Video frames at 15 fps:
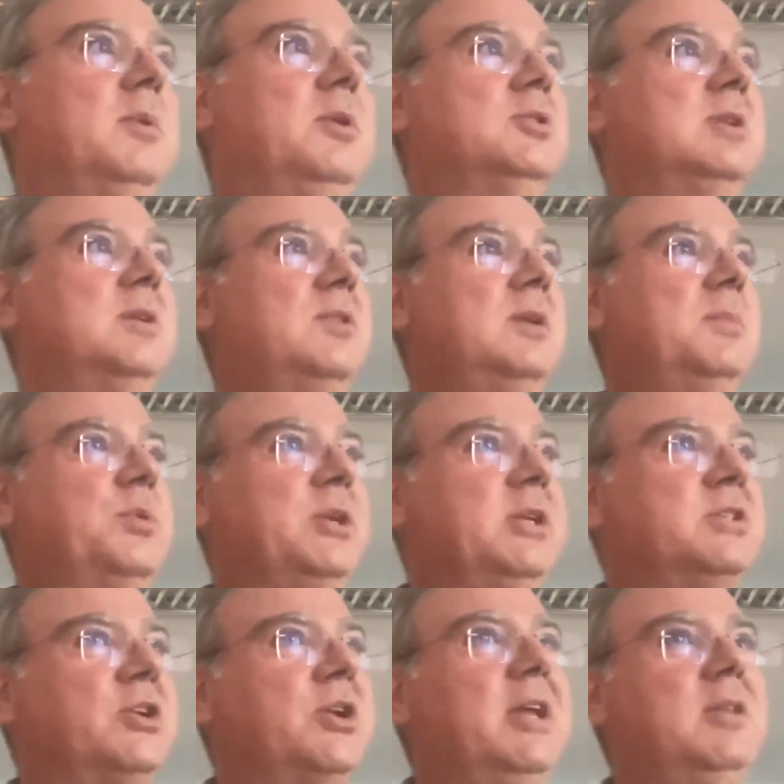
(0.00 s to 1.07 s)
Because if the
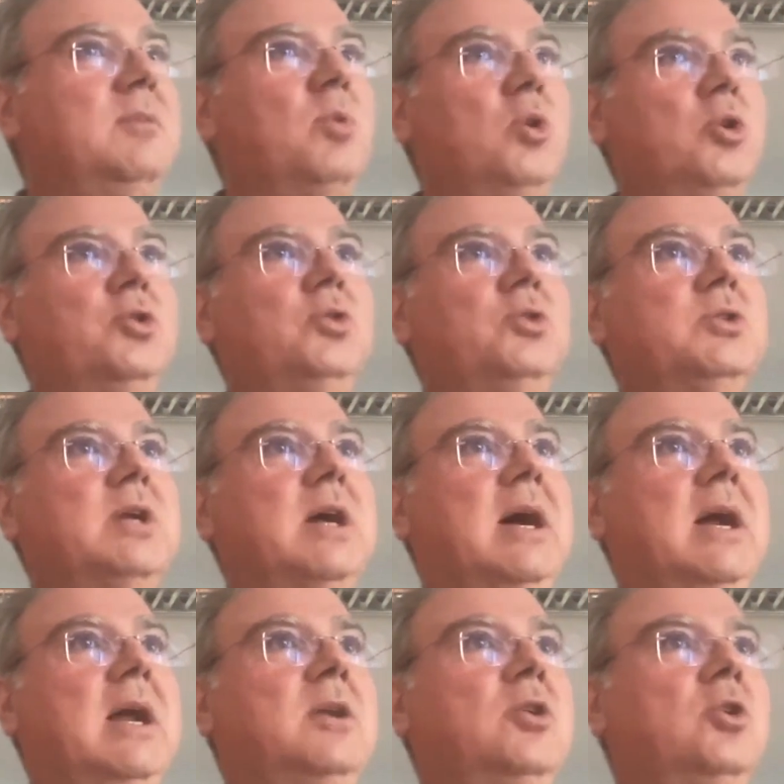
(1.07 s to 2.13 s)
pre-trained models
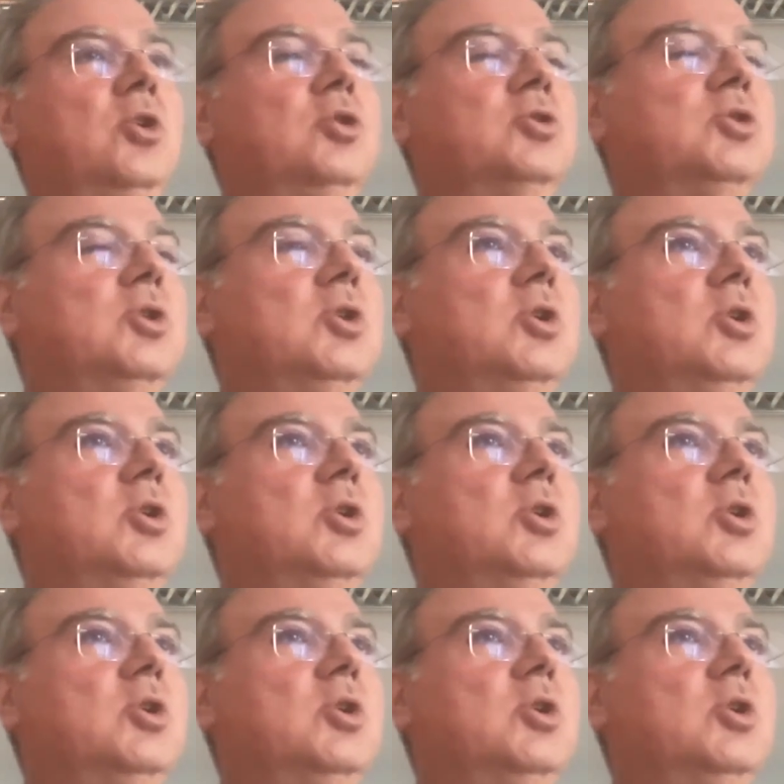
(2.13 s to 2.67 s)
are not